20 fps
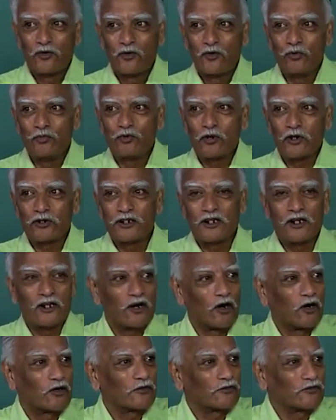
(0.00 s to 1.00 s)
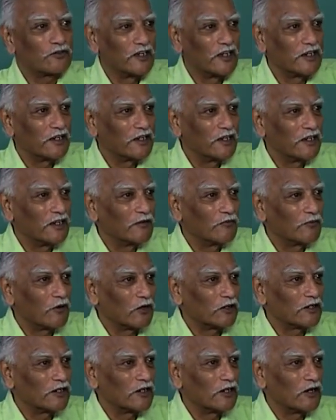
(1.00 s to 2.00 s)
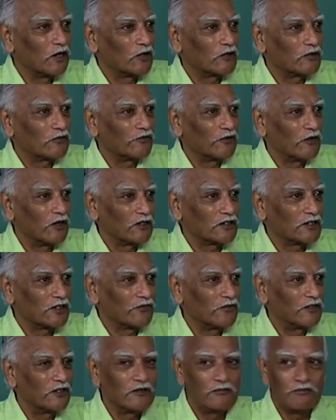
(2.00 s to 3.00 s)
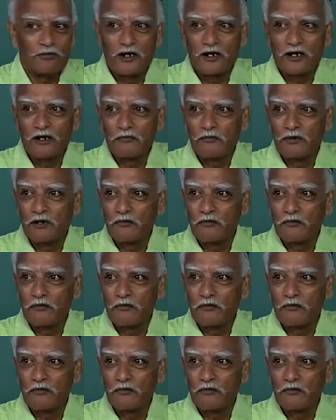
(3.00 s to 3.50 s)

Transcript: who brought in a lot of thinking, brought in a lot of philosophy, bring,